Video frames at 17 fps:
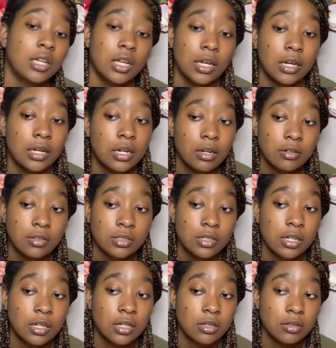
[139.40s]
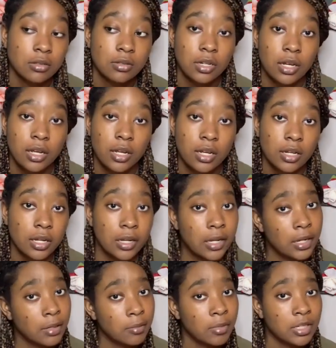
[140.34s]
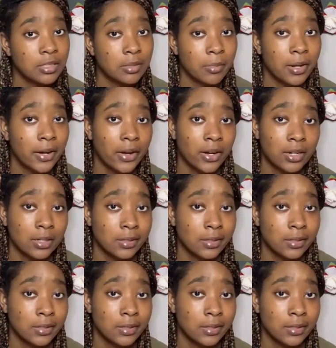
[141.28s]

And I was like, okay, he can be somebody I